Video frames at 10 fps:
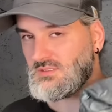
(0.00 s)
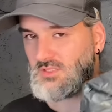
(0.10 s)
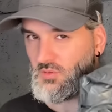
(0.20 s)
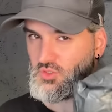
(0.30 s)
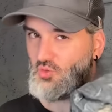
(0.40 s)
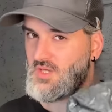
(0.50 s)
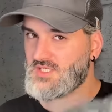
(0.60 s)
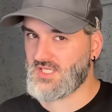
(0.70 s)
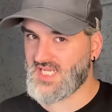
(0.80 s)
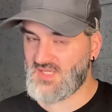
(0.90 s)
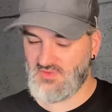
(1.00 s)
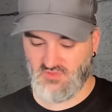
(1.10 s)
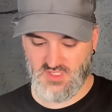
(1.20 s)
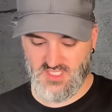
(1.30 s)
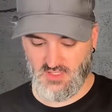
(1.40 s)
I was almost going to keep it for
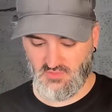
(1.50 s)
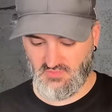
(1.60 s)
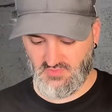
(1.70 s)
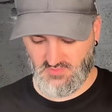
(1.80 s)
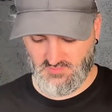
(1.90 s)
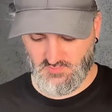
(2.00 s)
myself,